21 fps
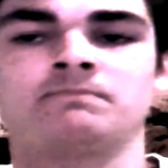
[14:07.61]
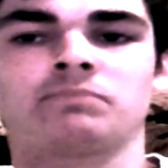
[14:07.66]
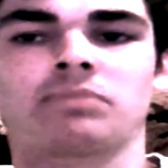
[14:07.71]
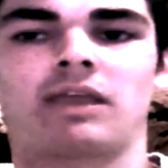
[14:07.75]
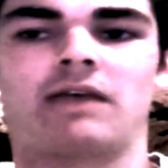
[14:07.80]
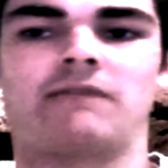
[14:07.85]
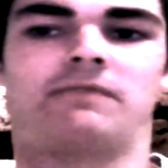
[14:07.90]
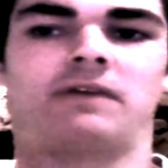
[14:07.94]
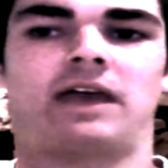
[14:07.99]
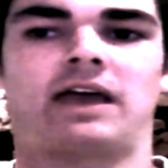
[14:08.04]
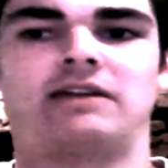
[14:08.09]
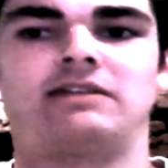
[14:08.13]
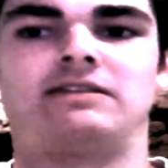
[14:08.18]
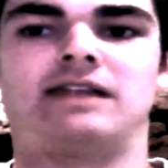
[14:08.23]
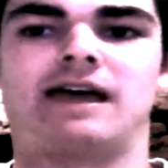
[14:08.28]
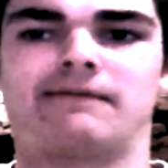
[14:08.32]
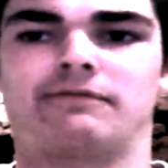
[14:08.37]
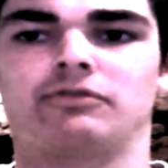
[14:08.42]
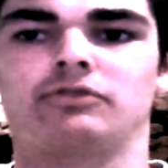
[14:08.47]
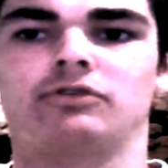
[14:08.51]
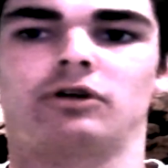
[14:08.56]
If they had
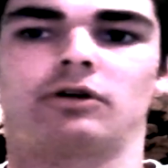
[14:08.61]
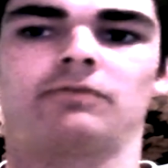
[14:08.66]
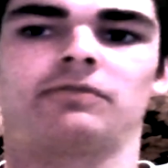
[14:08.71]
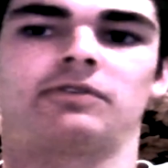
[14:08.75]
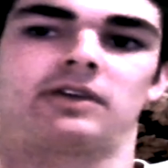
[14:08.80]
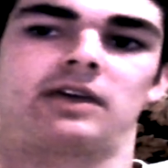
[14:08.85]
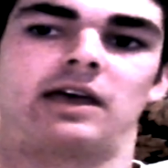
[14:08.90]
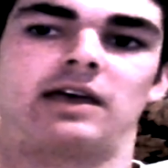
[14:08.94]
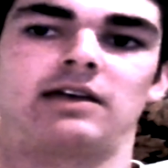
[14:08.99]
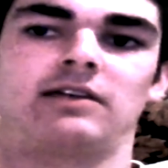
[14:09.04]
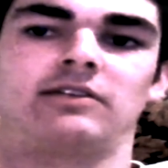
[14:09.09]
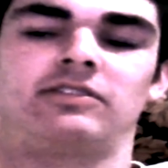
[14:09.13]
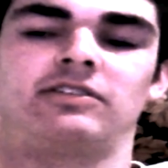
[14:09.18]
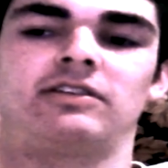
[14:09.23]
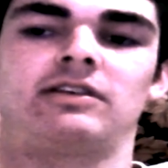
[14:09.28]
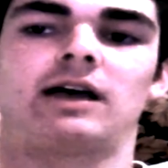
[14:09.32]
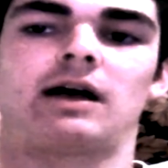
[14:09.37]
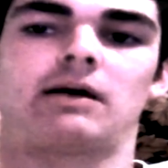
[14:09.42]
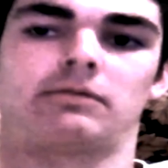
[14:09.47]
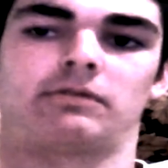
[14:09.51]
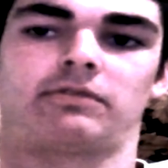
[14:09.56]
never nerfed the KNT,
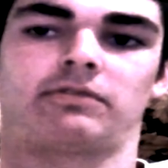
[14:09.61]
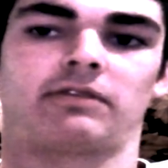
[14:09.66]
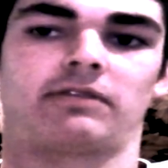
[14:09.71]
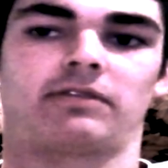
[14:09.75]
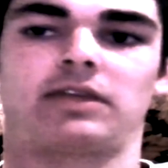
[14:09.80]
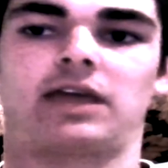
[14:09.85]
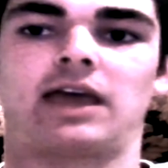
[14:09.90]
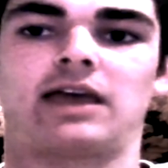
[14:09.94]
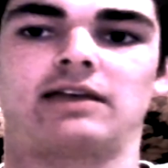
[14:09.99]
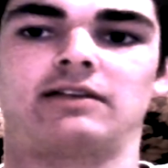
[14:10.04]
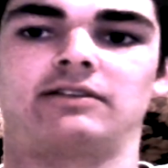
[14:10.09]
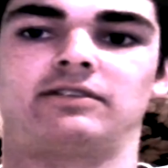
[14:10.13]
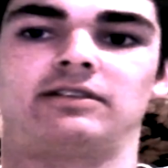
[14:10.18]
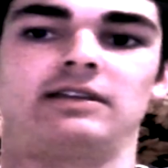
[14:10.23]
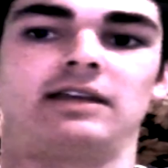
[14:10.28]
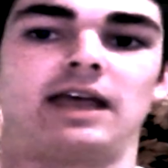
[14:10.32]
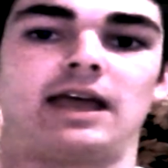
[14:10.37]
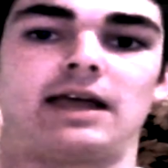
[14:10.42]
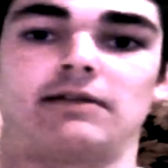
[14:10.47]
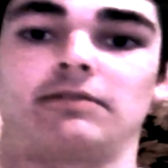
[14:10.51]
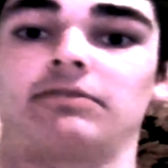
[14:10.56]
I would have said the KNT
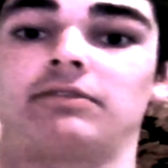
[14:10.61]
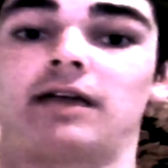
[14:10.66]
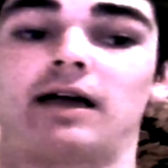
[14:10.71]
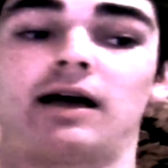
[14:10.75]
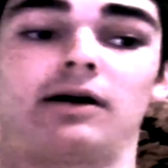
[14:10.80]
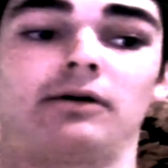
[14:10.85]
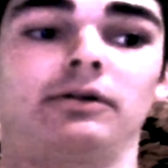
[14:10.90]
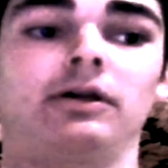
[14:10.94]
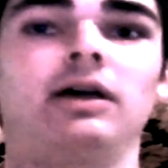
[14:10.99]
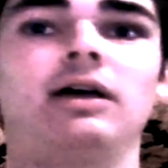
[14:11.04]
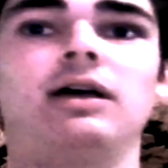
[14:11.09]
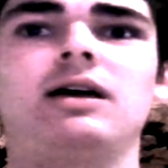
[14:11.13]
hands down,